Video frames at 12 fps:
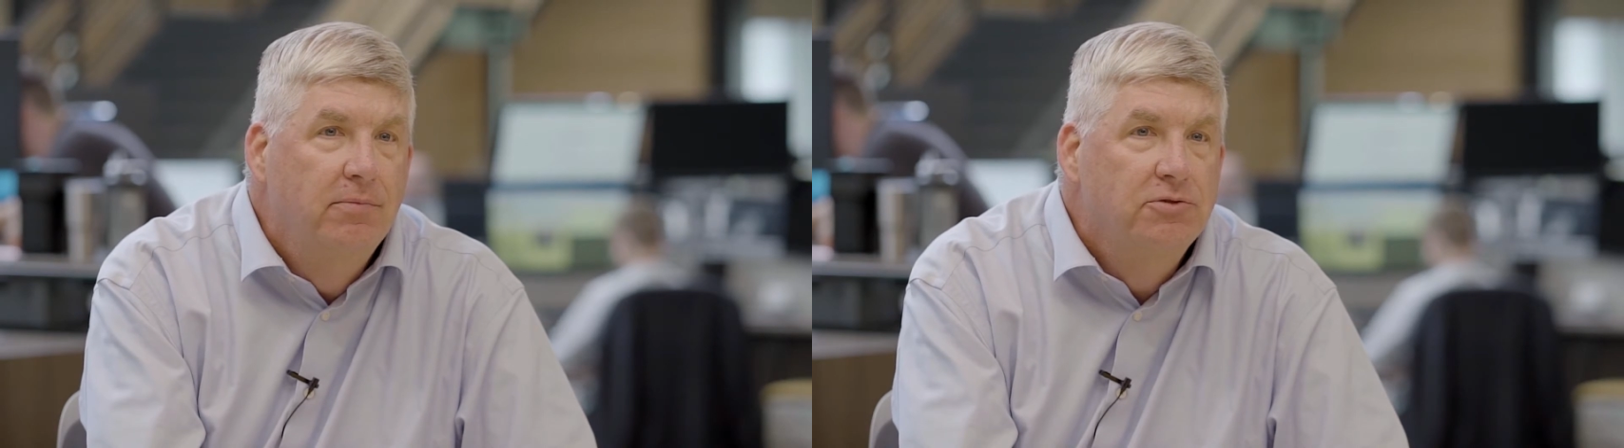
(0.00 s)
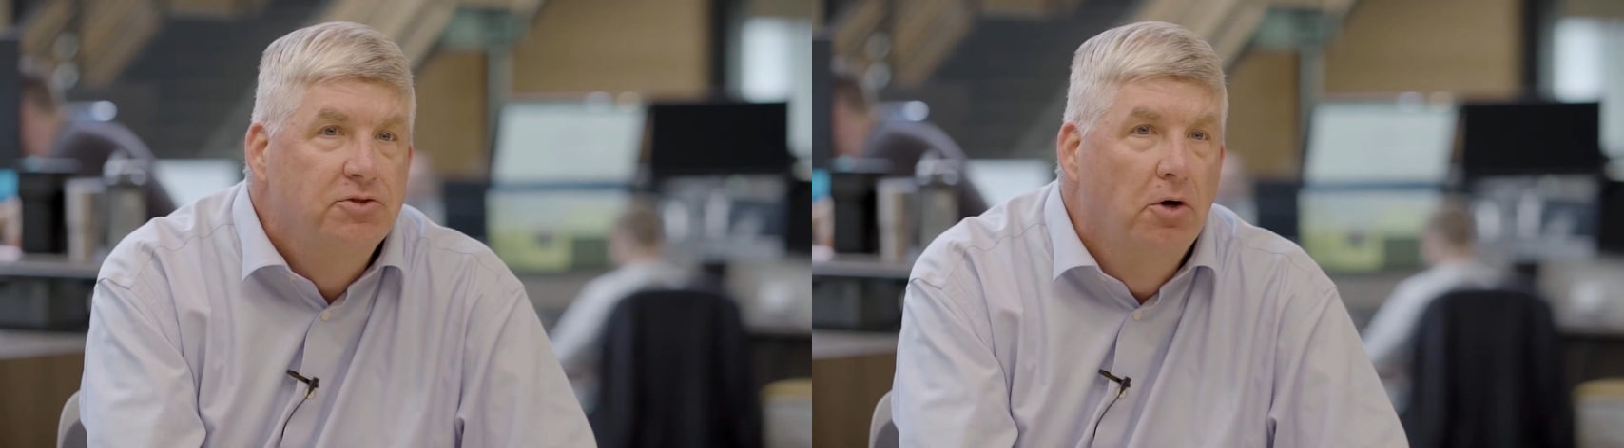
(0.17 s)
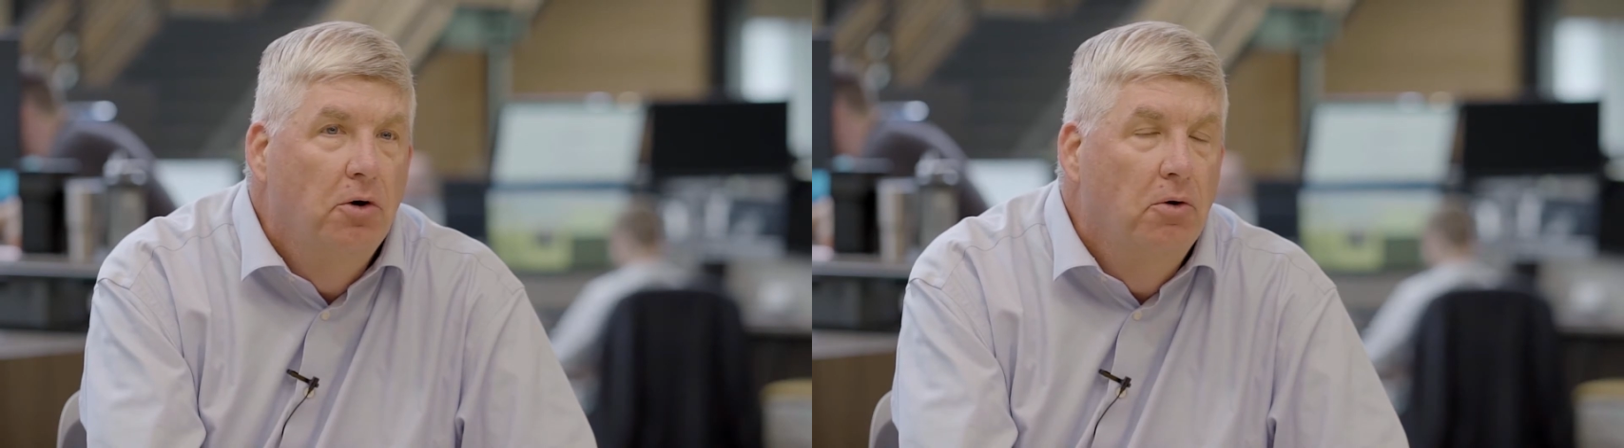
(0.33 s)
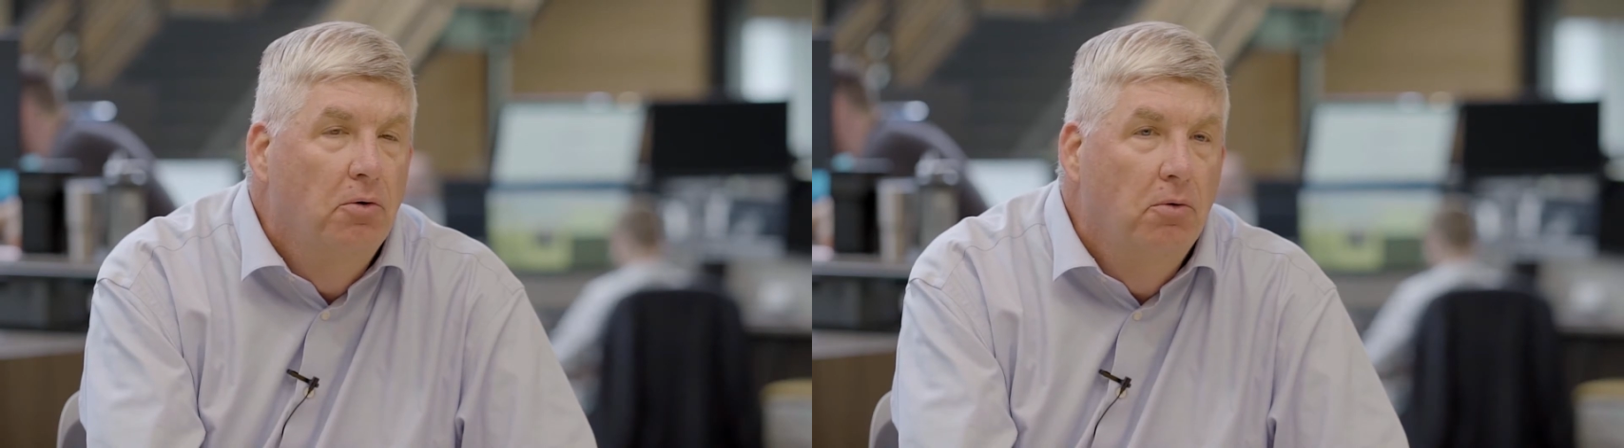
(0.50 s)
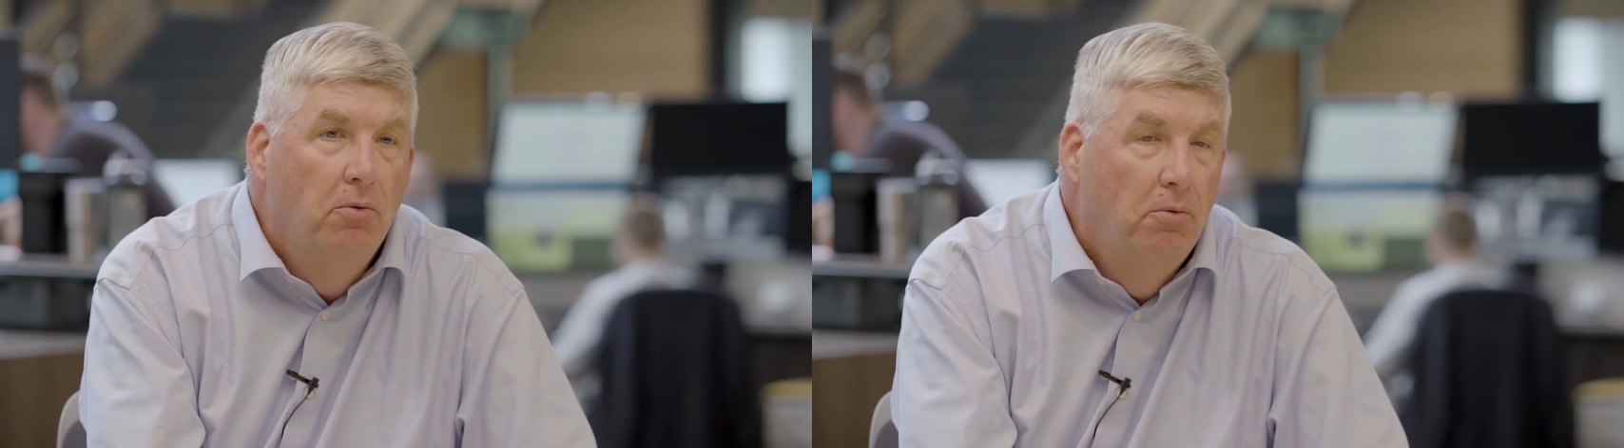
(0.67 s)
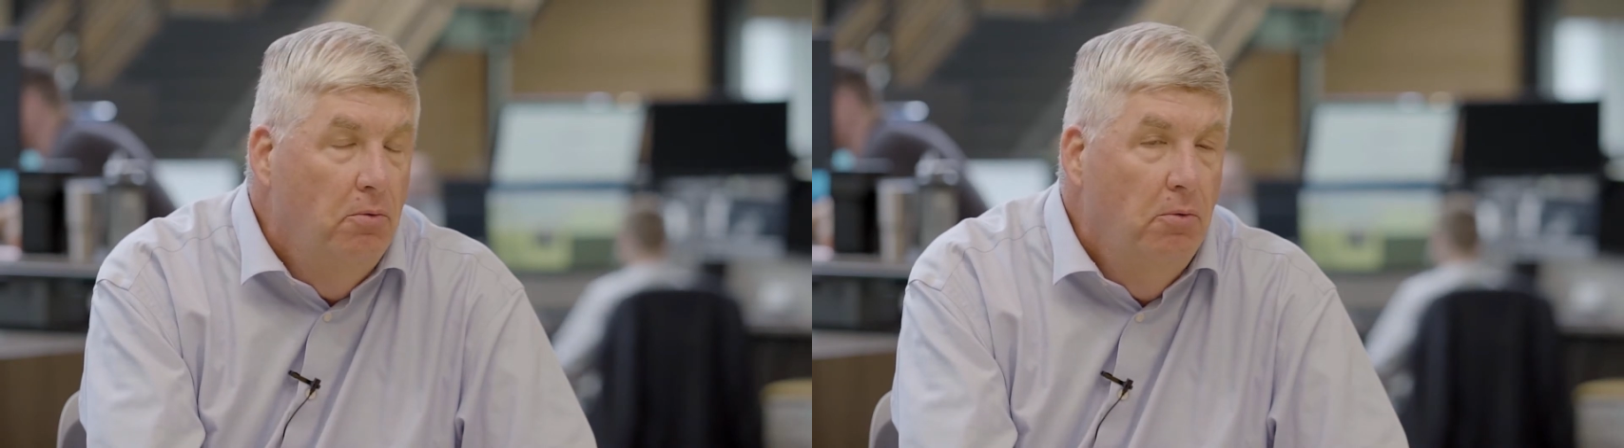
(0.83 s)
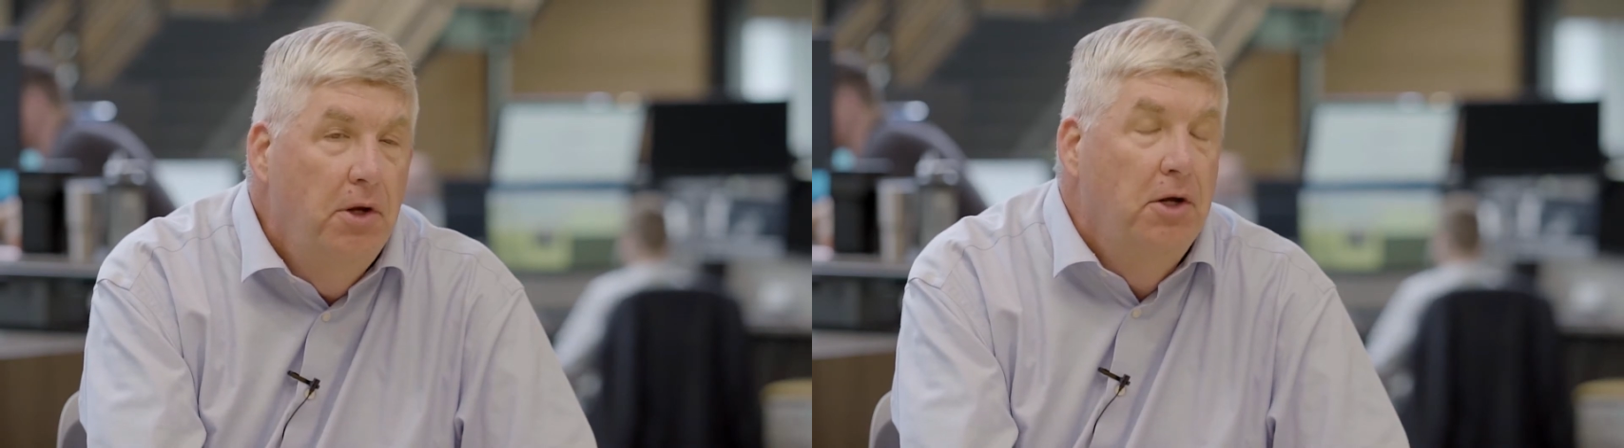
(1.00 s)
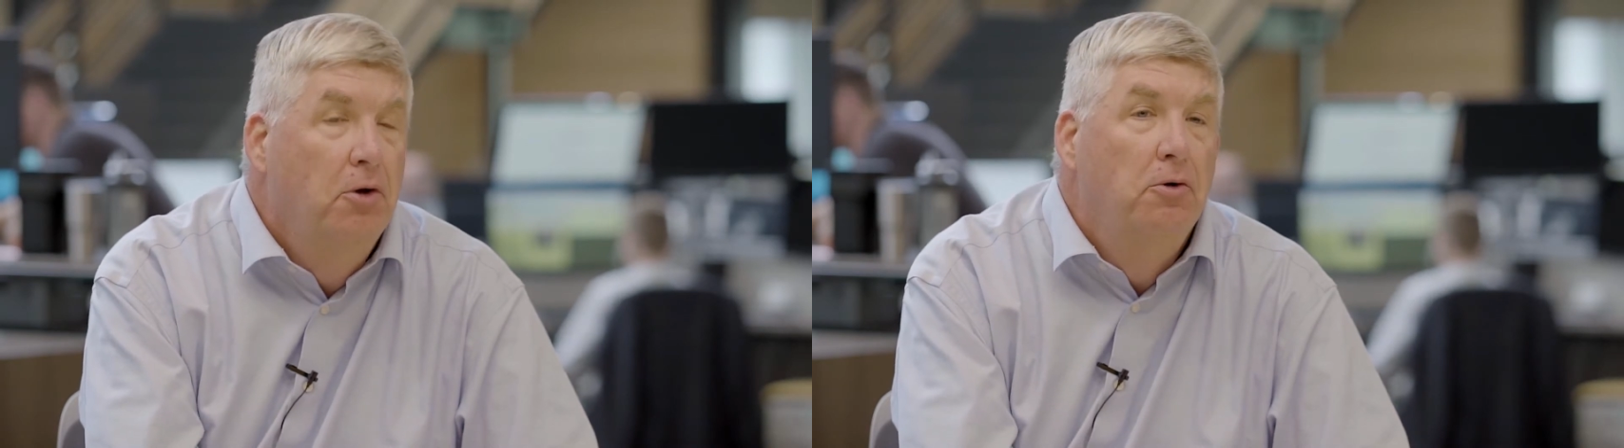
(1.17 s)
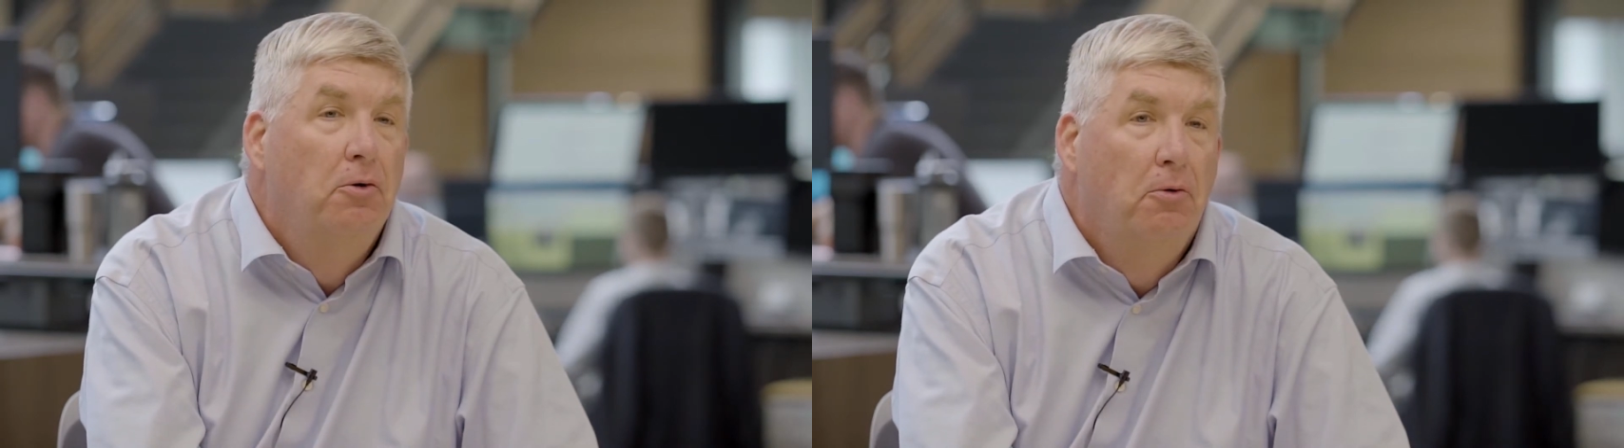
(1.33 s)
So we
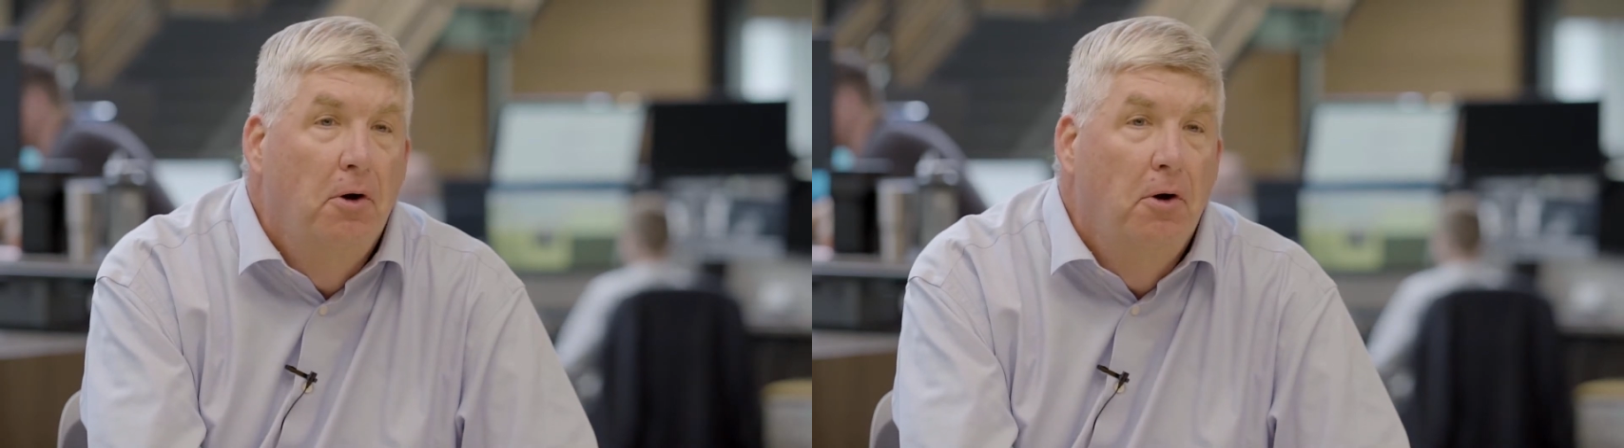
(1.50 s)
couldn't